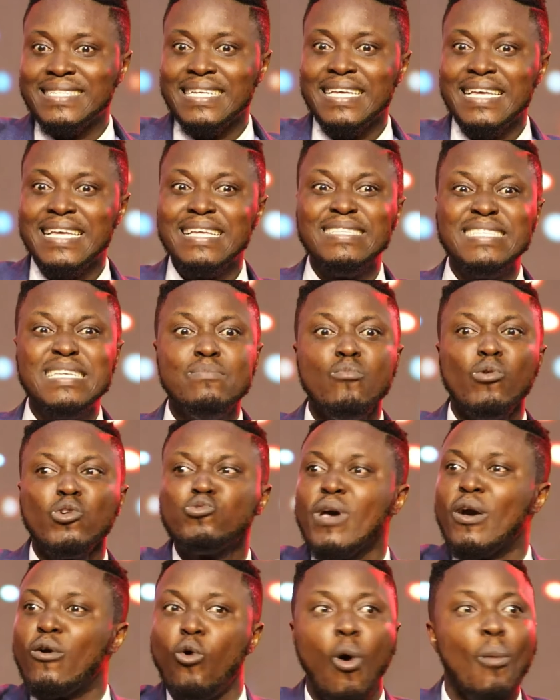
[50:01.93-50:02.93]
demons
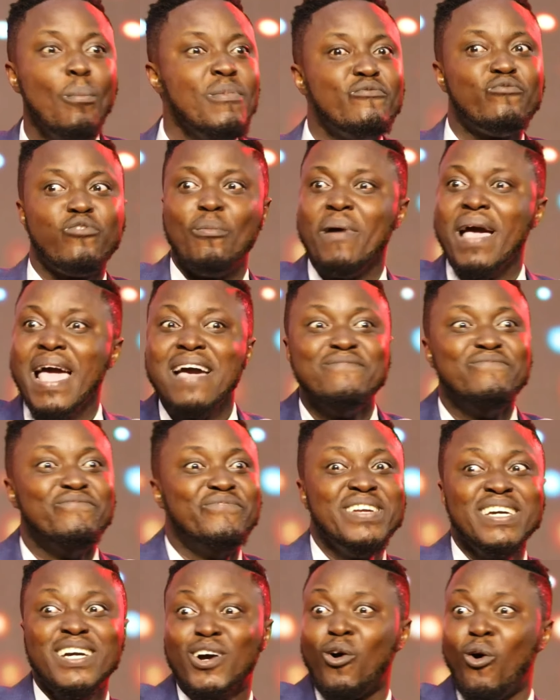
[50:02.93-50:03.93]
were coming from every
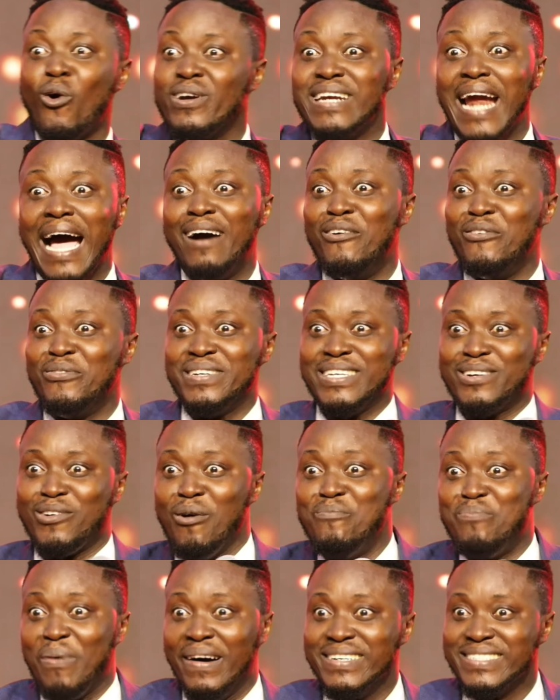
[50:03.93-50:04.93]
corner of the
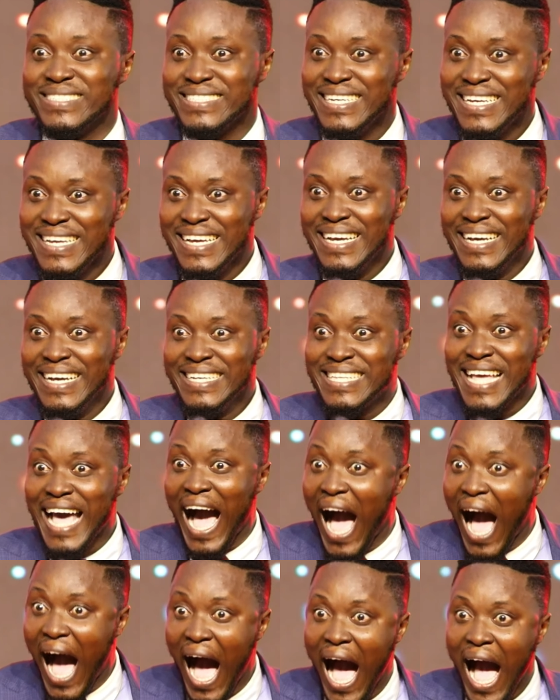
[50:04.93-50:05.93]
compound. See, ah,
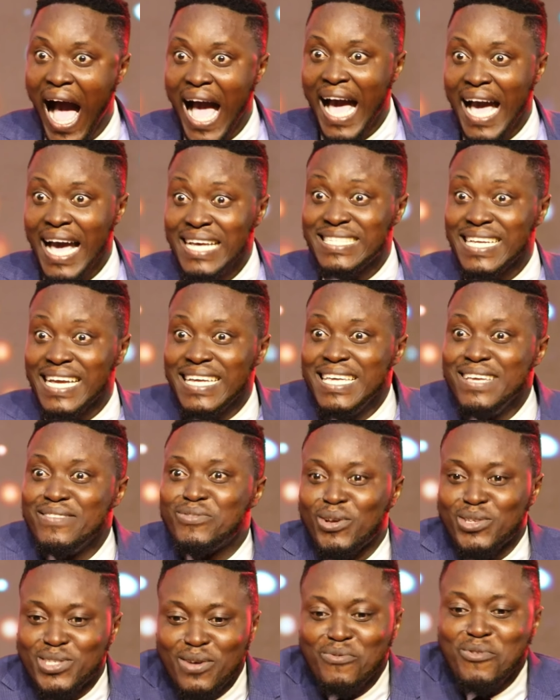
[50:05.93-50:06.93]
he said it was
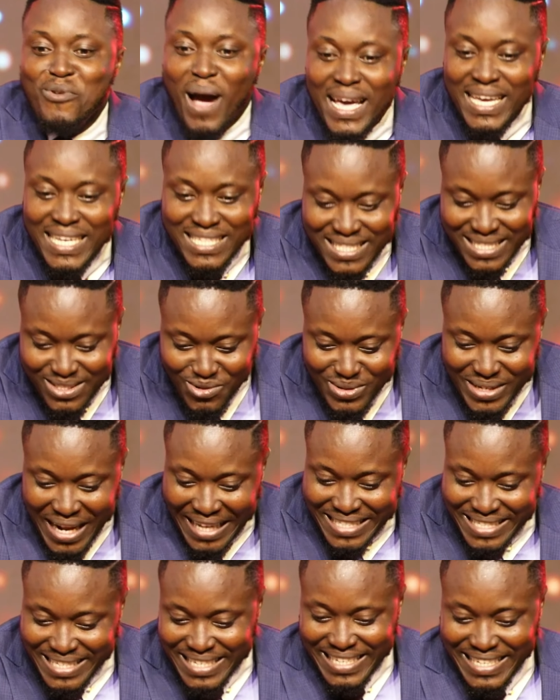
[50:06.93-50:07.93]
even where he stood that
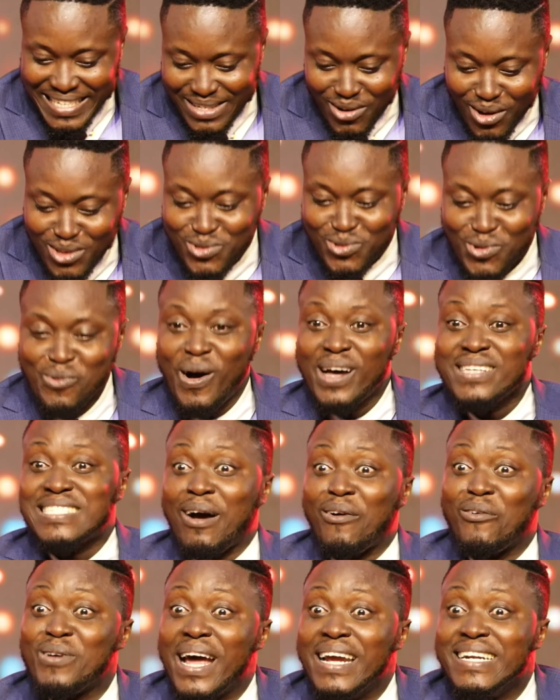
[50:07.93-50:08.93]
he just do one circle
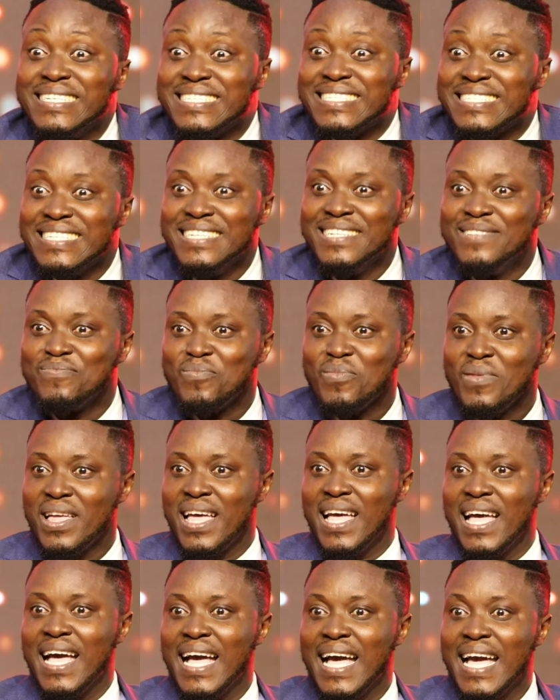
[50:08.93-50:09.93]
like this.
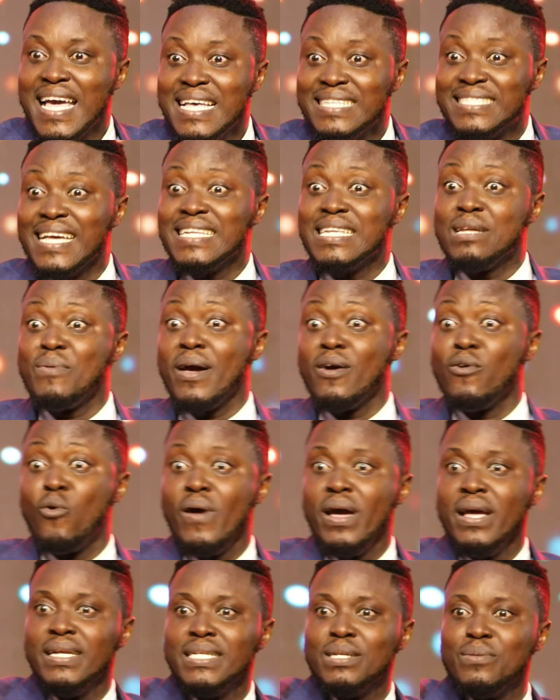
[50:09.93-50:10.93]
He said they were
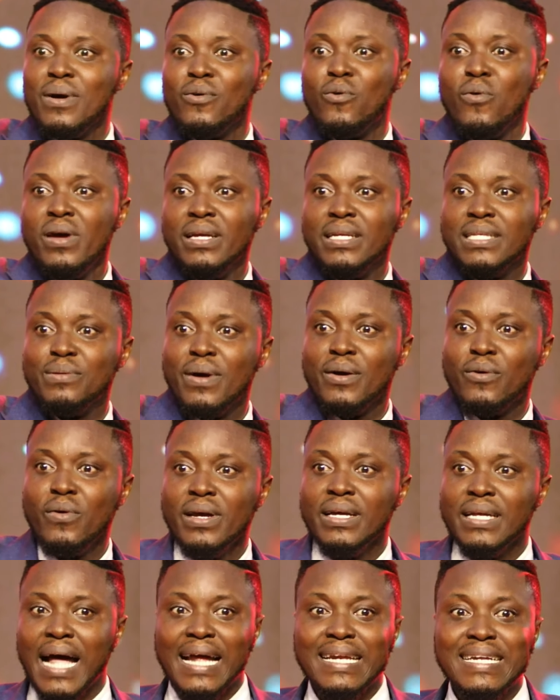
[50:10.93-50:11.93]
going, they were going, they were going,
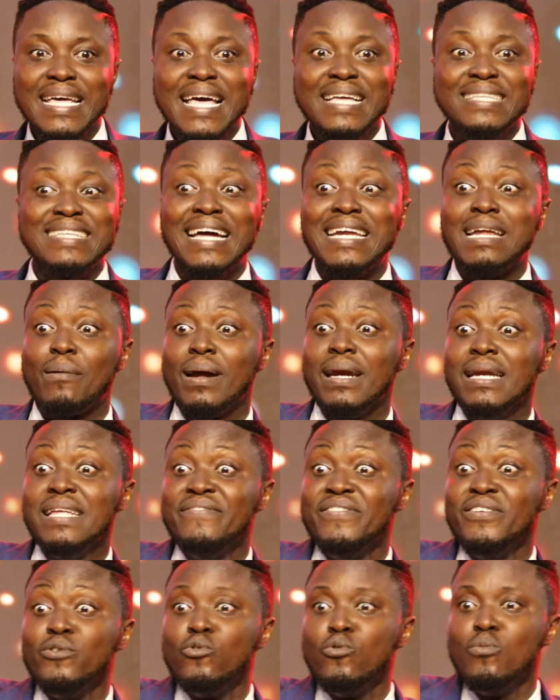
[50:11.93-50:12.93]
and they entered our living
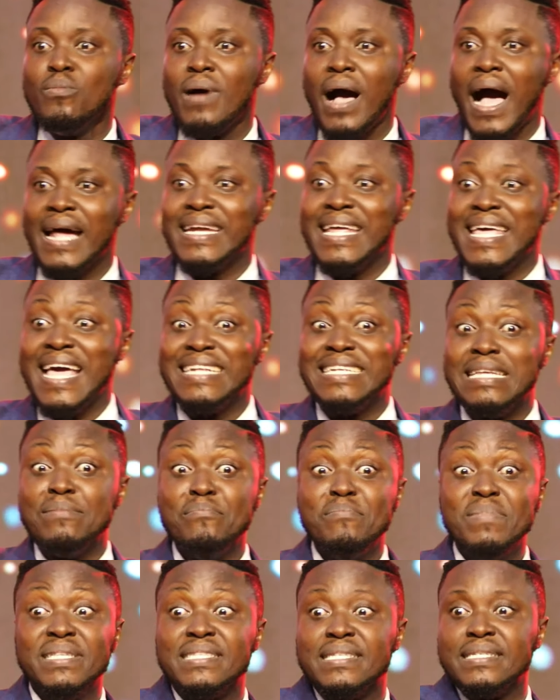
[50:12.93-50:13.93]
room and they had a
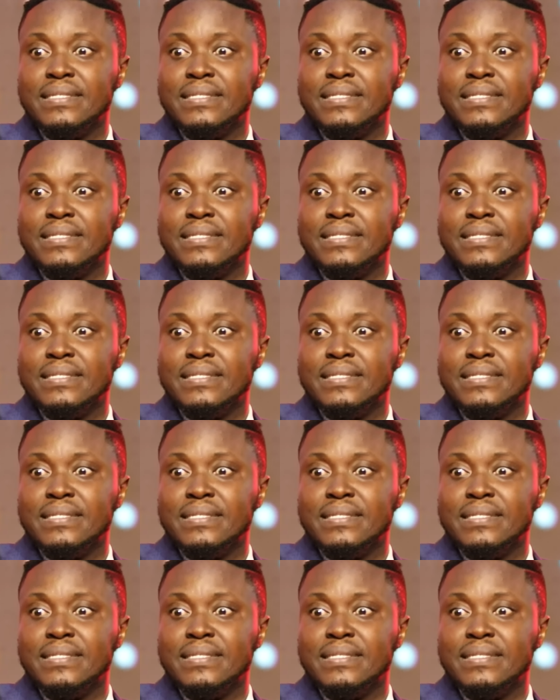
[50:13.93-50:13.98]
meeting